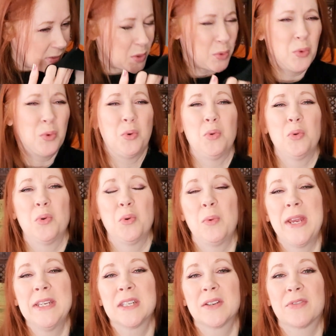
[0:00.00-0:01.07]
Ooh,
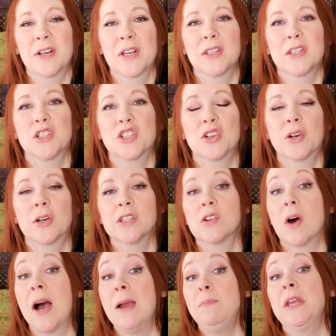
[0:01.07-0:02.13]
way different on the shirt. So
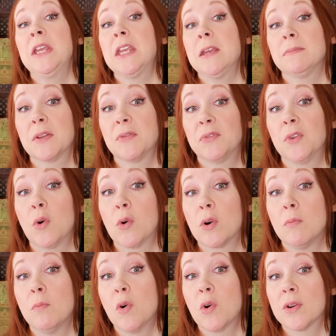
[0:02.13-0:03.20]
I'm picking up the floral
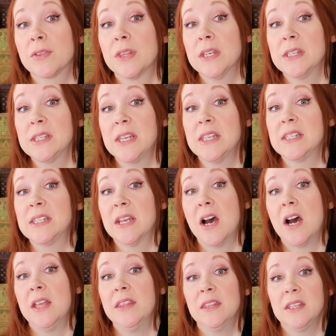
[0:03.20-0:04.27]
more. This is
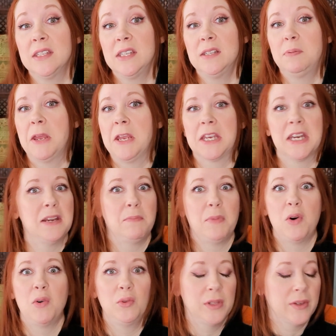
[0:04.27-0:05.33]
not. This is picking up a
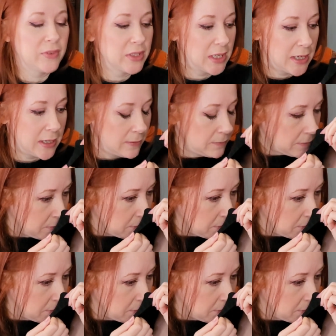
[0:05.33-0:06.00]
whole different thing.